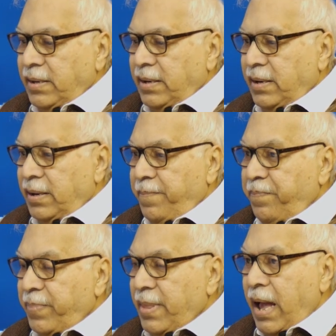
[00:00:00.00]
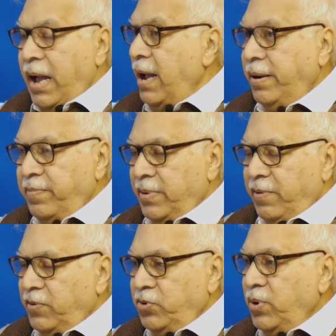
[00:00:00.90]
I
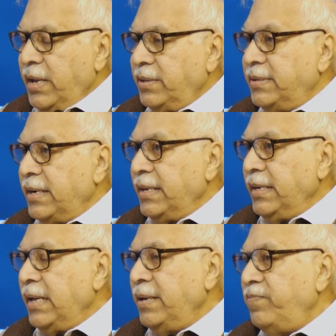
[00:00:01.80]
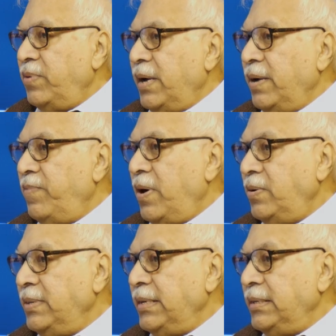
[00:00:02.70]
was doing a study and I
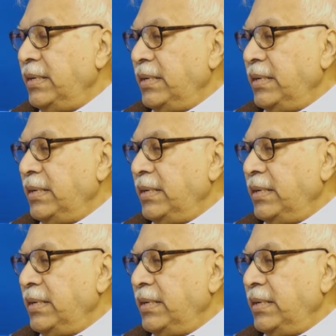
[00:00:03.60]
found that